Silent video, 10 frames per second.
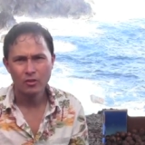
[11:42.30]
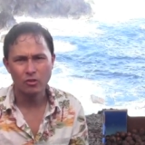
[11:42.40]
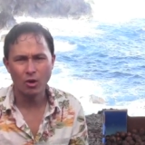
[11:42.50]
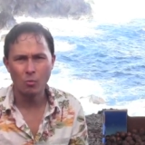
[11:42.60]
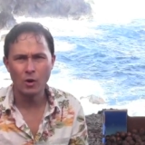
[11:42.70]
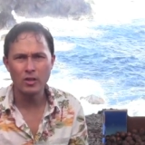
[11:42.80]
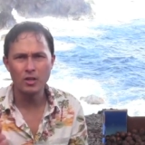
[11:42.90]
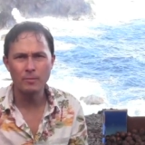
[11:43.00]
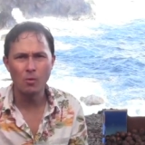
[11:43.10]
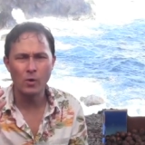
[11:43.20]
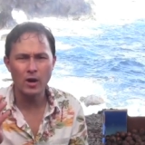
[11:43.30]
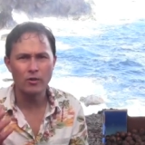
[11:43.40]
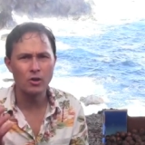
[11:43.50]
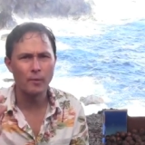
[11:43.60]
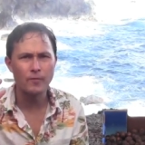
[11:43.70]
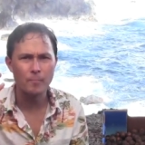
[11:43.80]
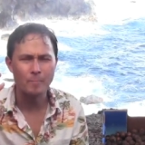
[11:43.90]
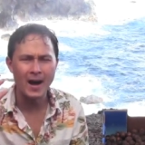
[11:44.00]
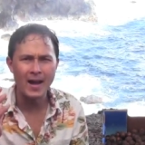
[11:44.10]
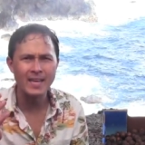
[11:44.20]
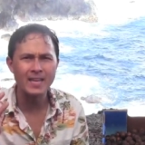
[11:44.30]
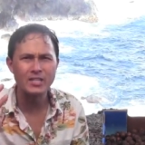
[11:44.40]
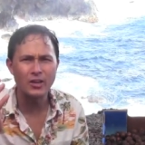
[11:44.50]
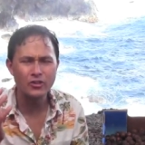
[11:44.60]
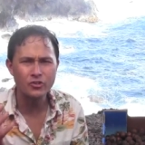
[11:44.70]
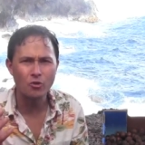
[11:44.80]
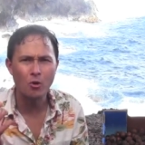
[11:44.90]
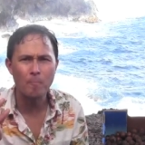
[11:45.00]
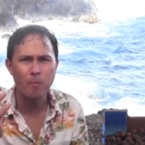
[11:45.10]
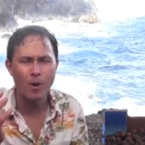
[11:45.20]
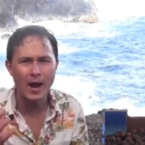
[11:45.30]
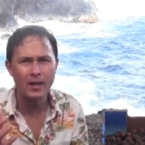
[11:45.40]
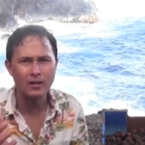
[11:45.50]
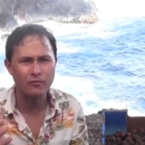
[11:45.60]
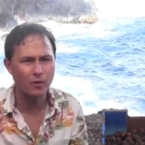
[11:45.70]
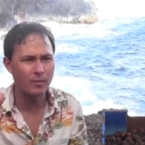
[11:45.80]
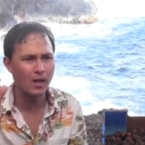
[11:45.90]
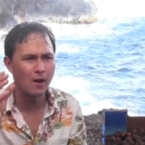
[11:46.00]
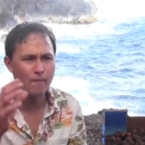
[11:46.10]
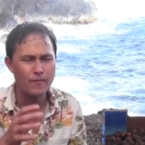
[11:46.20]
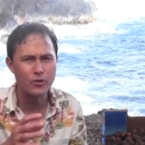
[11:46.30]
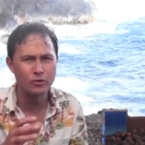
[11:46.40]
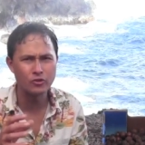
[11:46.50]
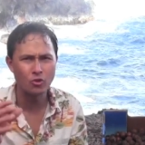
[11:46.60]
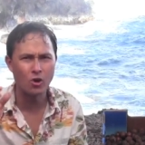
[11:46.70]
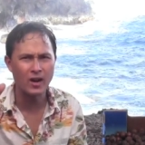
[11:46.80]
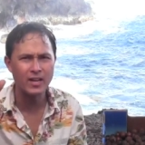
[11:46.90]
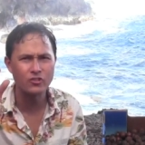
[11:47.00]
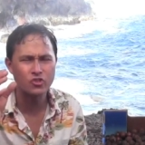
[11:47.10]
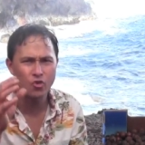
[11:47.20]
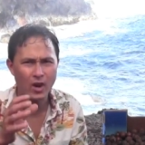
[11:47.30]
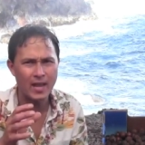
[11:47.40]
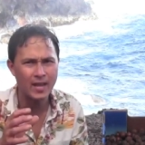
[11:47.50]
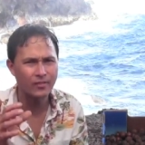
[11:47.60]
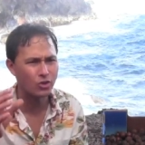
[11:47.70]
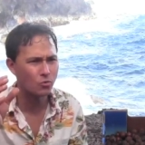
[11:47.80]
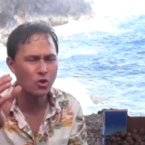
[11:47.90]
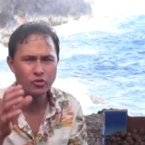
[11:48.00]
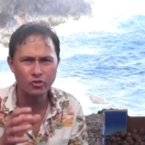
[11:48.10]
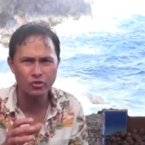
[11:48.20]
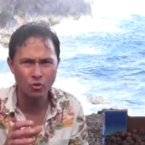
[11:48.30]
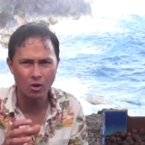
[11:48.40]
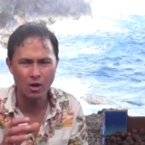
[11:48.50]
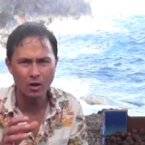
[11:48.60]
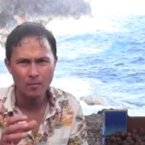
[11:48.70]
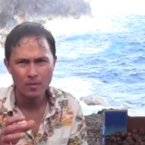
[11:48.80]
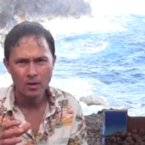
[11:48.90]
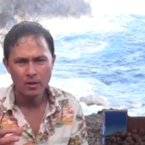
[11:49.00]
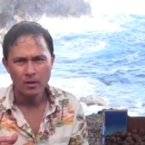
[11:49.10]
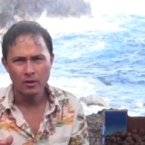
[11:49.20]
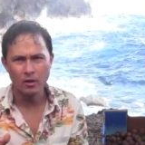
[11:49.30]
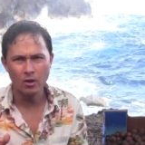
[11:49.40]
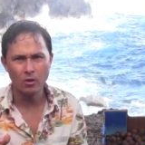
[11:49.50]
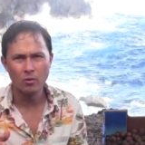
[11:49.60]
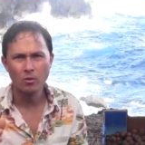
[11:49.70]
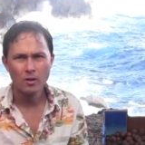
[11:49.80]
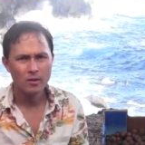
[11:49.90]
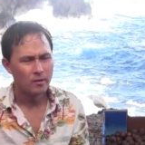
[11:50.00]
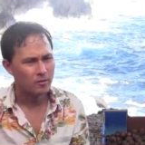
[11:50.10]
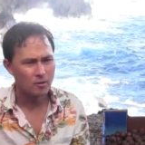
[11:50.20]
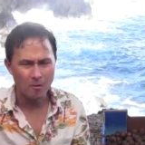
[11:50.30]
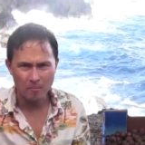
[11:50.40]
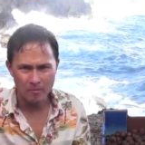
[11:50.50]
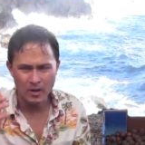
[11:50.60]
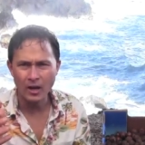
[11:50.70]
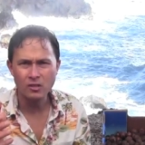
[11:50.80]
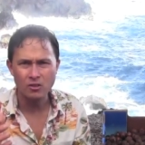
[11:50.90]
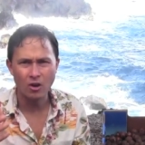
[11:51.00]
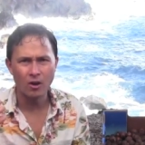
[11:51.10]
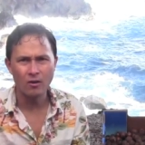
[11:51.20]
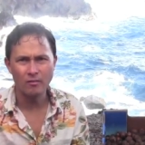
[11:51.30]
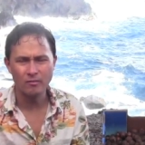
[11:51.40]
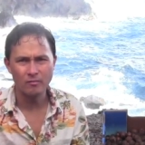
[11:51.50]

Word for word: So I want you to be aware, you know, if you're buying industrial products from the health food store, in trade, at the grocery store, you know, your nuts are